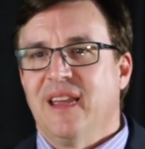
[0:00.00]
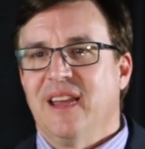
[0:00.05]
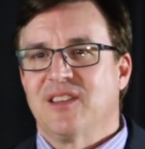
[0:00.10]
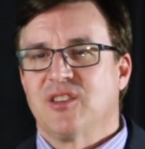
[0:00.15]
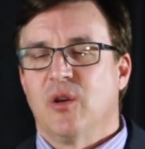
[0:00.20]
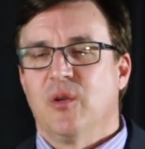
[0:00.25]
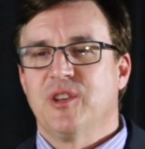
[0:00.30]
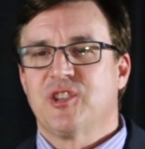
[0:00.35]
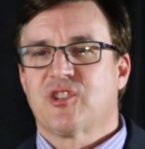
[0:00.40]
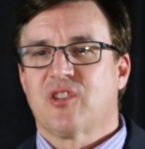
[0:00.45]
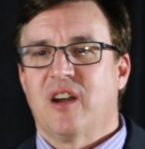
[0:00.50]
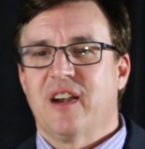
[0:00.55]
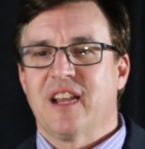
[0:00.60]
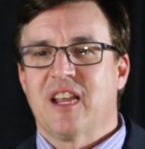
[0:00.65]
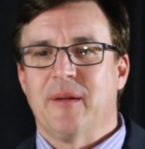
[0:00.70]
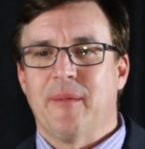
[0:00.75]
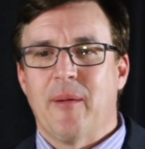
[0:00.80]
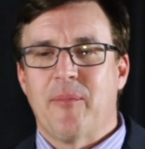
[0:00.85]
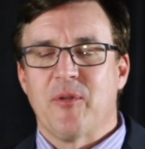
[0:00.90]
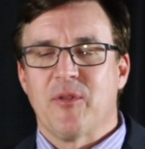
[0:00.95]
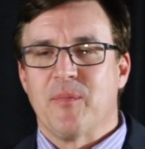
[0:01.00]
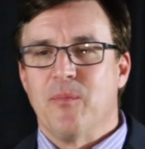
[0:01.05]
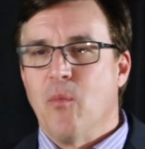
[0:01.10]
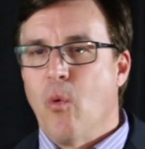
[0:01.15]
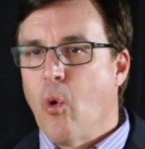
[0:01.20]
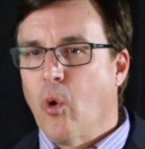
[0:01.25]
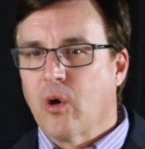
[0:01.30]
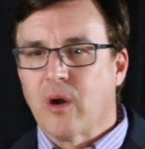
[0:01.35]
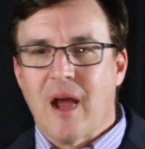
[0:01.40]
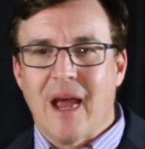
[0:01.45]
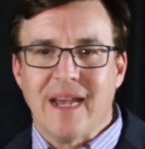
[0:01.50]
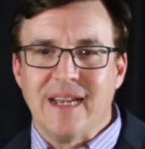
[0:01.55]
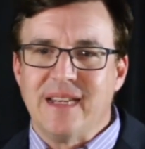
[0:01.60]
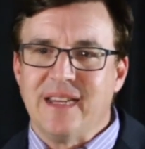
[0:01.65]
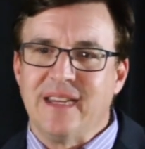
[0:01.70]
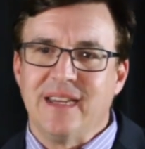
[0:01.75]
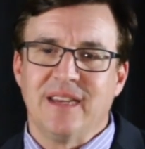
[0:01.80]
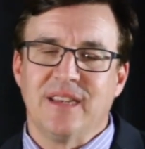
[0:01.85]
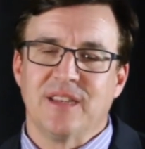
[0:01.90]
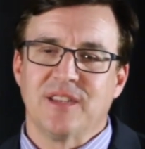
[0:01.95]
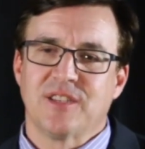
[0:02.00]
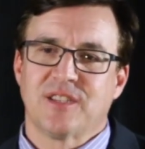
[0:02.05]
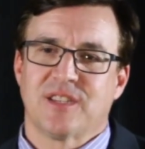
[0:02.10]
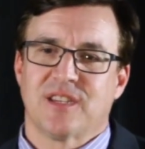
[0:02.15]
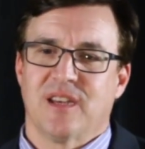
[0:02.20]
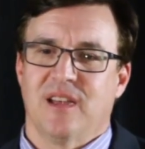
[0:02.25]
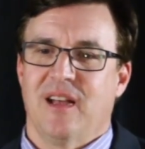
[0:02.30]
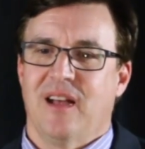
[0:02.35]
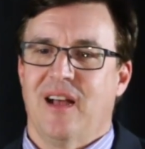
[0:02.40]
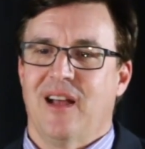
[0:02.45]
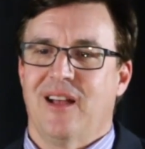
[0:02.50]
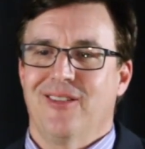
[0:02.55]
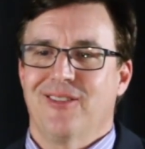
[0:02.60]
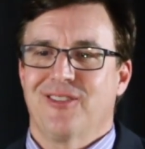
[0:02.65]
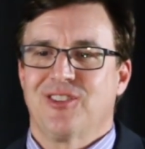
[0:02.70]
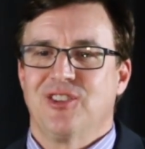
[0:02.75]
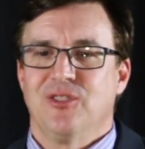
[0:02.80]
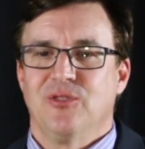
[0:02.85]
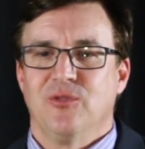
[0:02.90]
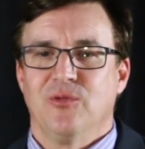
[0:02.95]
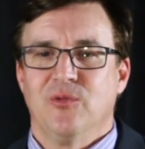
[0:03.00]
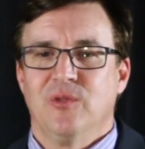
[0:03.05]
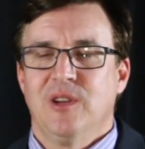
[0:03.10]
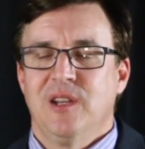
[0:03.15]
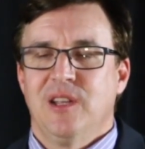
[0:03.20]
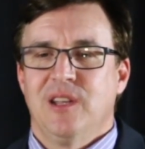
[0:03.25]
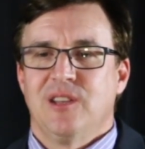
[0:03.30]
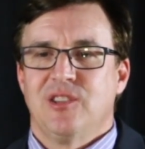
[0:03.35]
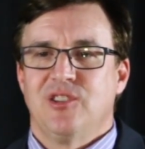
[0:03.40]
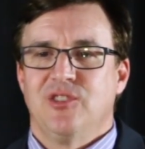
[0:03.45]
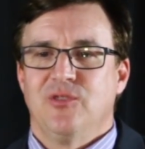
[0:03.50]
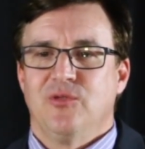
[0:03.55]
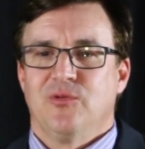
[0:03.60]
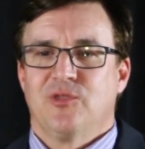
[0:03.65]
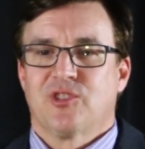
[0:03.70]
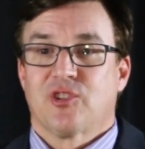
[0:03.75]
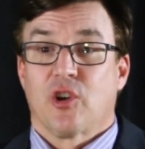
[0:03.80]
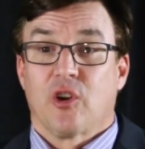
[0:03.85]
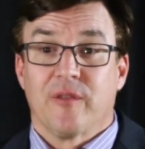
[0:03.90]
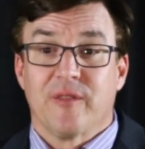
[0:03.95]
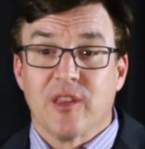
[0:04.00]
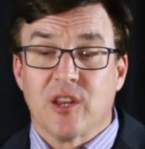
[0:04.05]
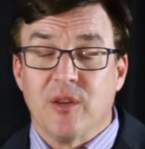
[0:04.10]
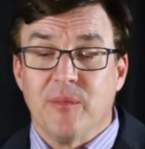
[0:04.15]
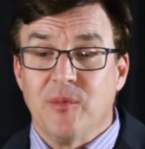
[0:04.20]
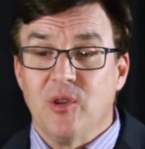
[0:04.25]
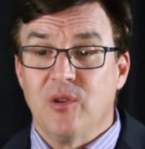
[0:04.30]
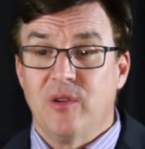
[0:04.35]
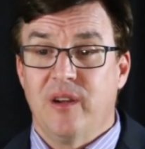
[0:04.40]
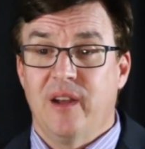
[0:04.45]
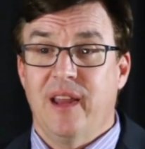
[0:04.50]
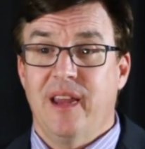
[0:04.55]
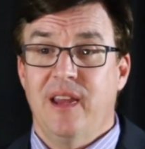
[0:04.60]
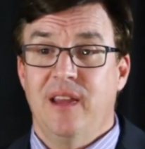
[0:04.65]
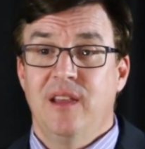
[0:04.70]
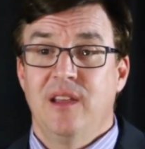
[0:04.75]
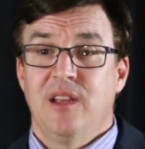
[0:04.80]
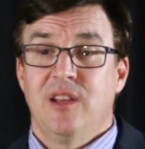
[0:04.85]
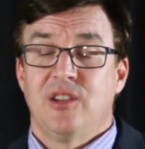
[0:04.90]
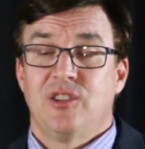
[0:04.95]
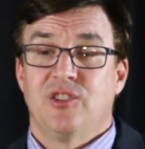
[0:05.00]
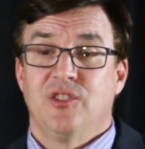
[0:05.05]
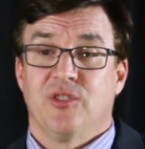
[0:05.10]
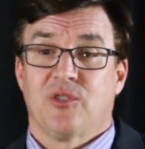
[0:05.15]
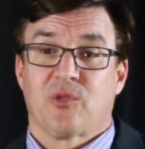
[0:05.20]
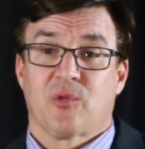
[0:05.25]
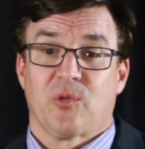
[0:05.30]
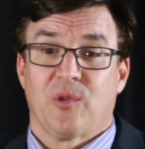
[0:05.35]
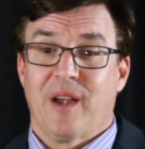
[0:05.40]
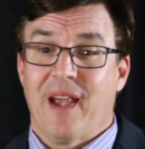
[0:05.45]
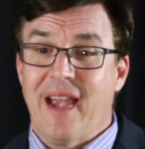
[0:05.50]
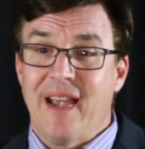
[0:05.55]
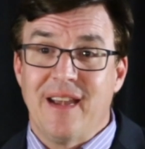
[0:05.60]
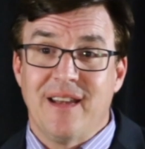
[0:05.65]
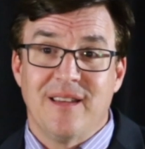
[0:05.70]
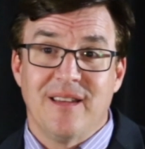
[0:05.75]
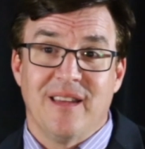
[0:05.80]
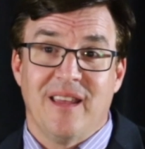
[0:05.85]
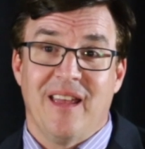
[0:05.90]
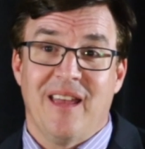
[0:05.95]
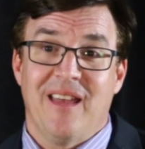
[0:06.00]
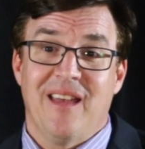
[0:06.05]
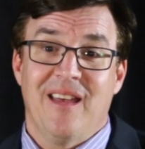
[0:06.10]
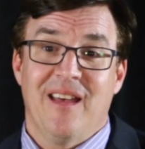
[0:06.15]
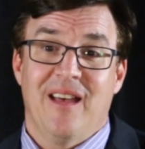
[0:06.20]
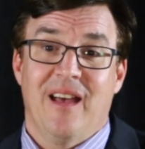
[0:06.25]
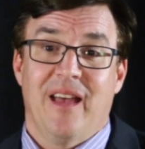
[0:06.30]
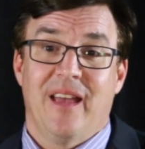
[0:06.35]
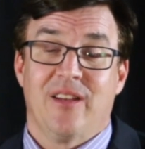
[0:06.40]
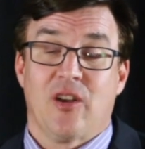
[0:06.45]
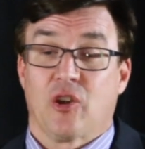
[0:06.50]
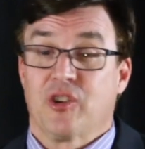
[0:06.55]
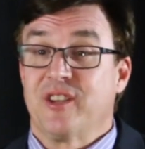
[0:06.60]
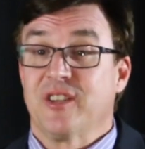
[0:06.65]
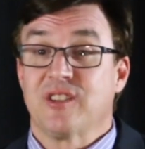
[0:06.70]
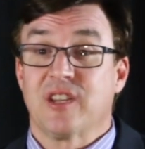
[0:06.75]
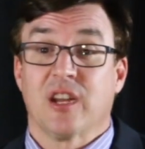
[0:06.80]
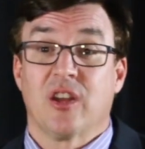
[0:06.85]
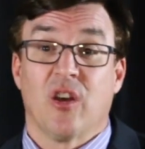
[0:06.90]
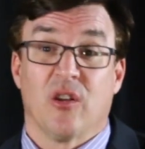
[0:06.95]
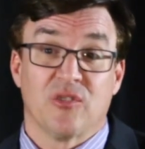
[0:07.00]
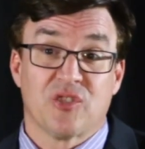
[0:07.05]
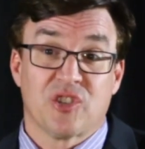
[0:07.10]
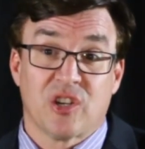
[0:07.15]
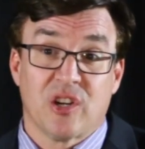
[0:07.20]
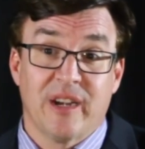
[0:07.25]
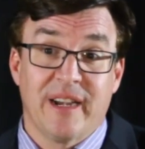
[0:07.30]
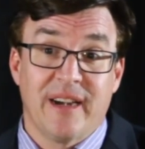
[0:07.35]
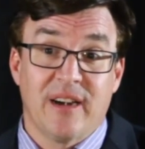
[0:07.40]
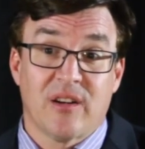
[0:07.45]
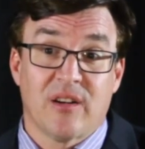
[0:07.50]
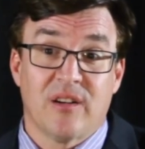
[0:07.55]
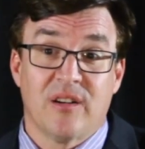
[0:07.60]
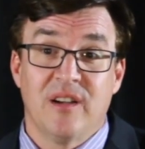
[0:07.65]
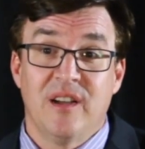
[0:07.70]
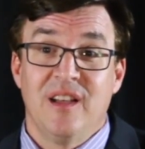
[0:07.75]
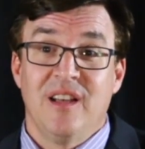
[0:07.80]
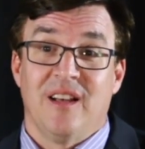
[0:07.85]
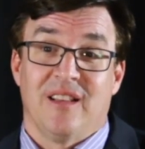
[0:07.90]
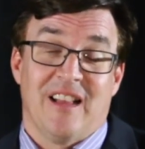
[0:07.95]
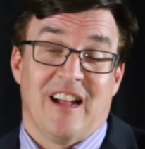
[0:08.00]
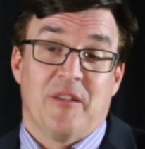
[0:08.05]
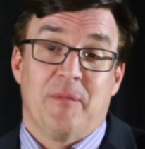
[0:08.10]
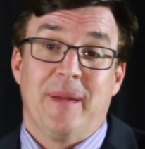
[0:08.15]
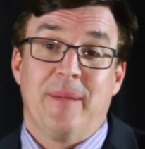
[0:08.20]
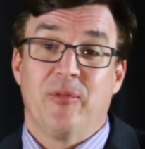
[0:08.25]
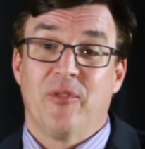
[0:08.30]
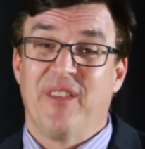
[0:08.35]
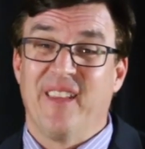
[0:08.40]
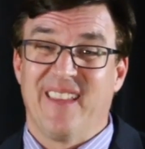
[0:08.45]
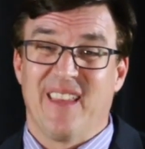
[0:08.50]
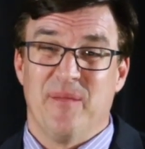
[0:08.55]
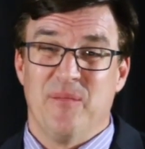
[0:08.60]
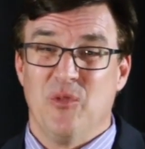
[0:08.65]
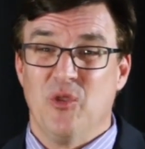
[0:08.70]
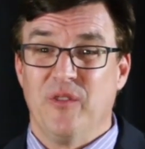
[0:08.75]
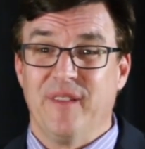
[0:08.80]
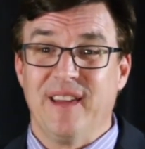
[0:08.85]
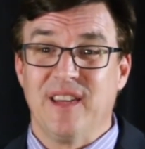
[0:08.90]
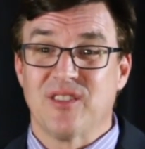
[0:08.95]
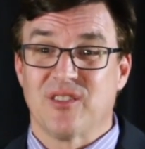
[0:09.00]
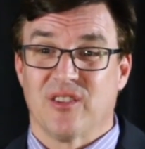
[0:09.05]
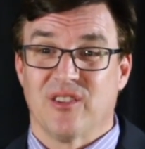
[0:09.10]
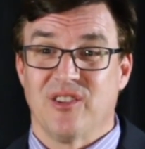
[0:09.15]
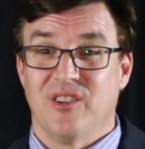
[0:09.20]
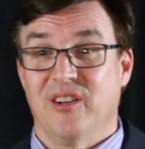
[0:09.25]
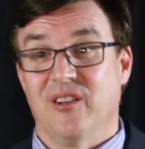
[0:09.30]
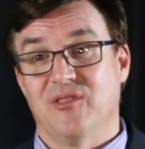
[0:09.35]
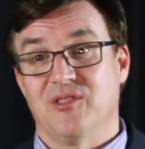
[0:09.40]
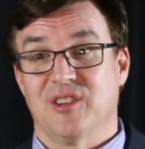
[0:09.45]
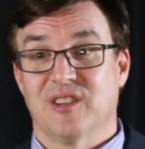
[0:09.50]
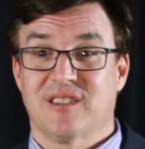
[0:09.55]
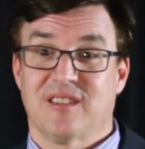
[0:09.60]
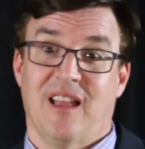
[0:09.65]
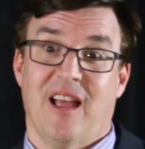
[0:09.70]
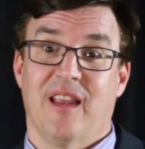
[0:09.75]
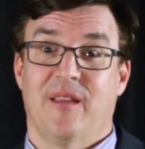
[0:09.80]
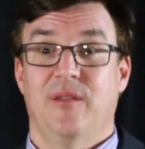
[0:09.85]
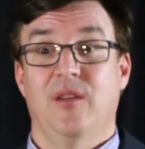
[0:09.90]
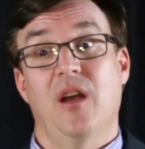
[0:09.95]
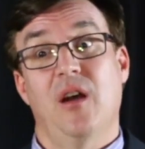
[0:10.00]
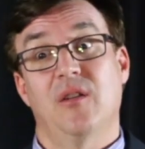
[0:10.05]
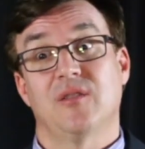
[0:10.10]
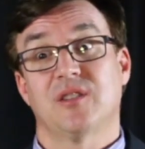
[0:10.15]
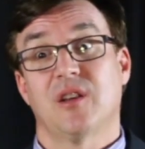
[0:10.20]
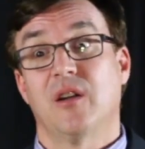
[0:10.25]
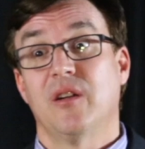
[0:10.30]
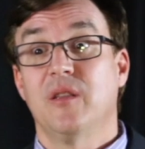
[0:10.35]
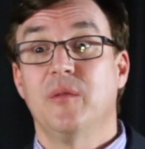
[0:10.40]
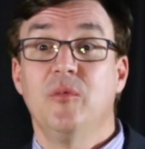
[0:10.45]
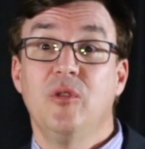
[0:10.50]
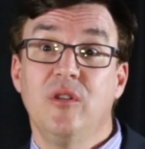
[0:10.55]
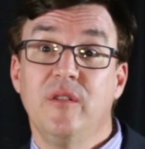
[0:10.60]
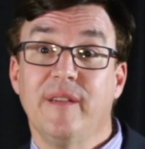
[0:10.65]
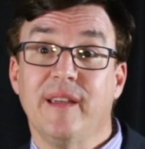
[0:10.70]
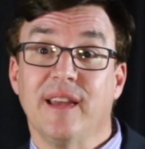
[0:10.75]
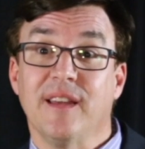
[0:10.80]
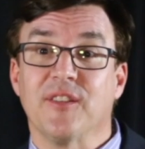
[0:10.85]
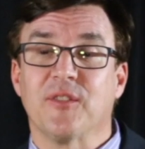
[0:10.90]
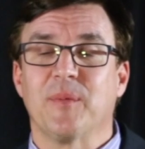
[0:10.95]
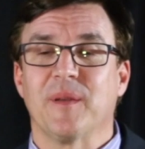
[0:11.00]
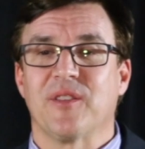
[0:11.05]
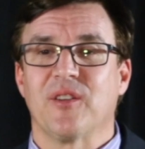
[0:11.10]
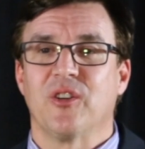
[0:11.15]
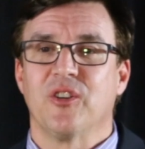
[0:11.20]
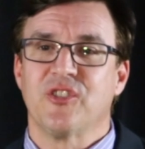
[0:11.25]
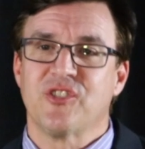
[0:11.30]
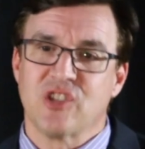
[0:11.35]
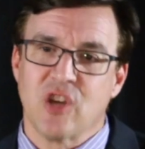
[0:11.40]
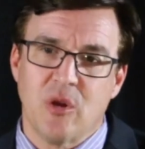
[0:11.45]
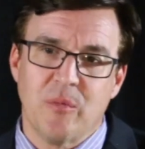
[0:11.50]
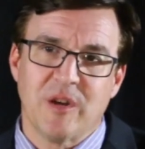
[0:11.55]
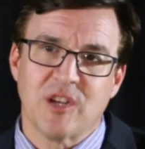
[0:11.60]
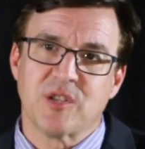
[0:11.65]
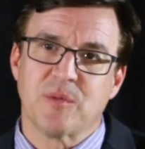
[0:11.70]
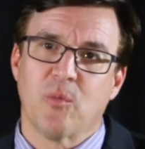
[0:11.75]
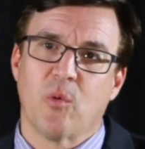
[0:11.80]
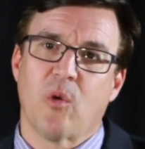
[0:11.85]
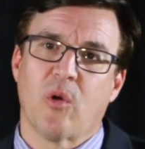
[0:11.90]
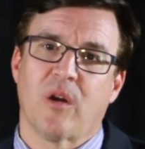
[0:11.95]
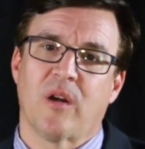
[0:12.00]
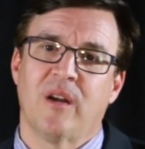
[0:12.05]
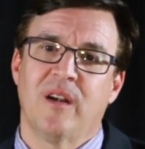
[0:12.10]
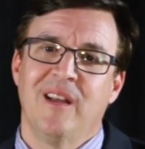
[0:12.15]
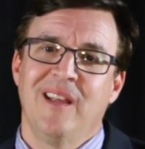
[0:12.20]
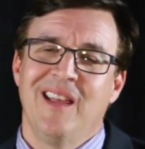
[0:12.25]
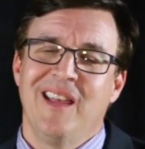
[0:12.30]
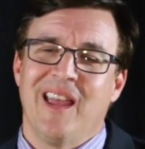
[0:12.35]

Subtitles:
It's always trying to come up with more ideas to serve the community, to create an artistic culture here. A lot of people think that movies are, just like, let's go to the movies, but there is so much more.